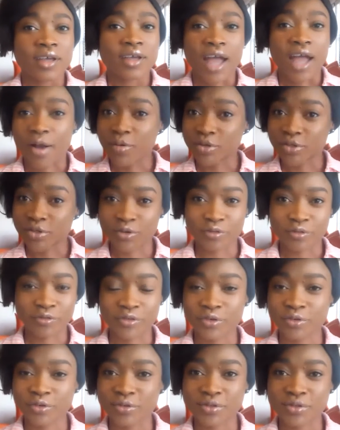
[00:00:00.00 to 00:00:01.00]
I was
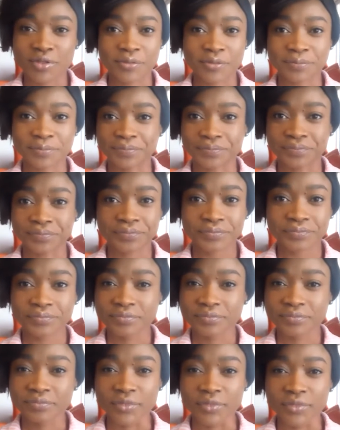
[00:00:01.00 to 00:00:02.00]
confused.
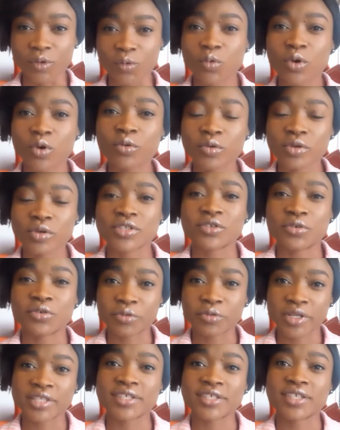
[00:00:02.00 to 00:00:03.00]
What was the
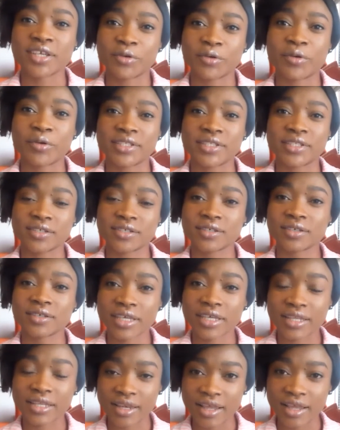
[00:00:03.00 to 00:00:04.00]
real secret
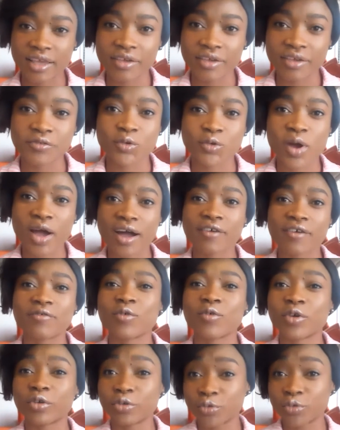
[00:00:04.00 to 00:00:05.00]
in life to have
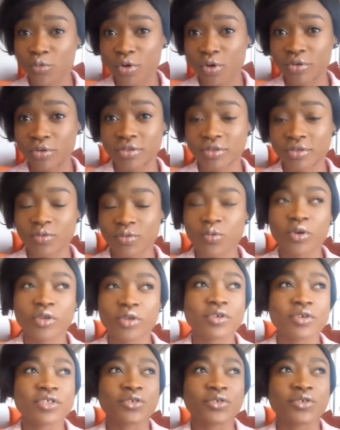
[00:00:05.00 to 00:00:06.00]
what you want? What
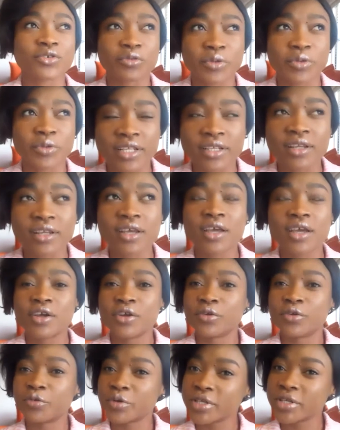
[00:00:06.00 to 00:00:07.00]
was the real
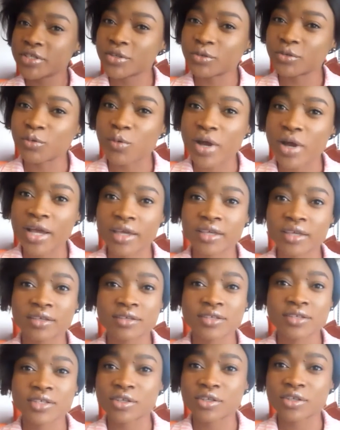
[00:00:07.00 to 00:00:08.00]
reason why
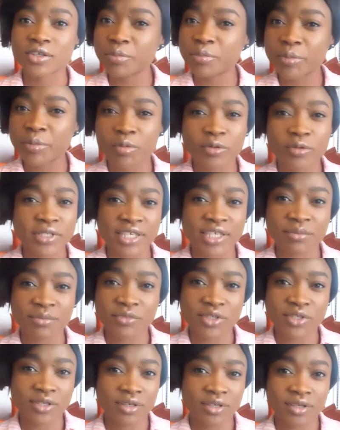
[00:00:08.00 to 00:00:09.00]
some people seemed
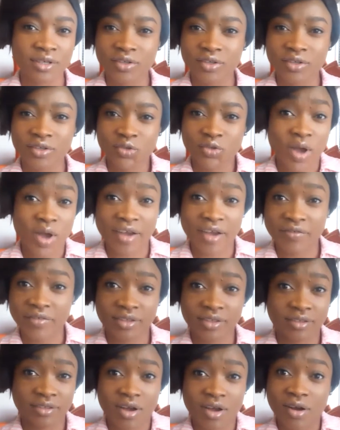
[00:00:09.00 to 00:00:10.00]
to have it
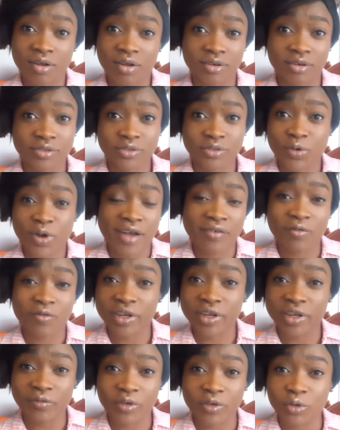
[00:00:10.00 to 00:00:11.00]
all, to have
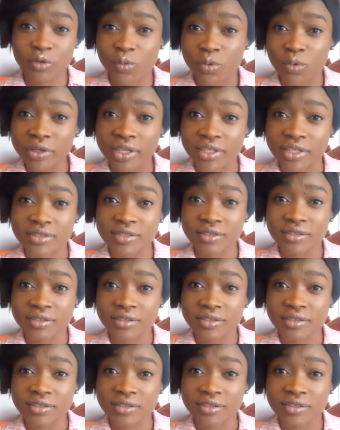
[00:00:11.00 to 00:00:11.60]
whatever they wanted?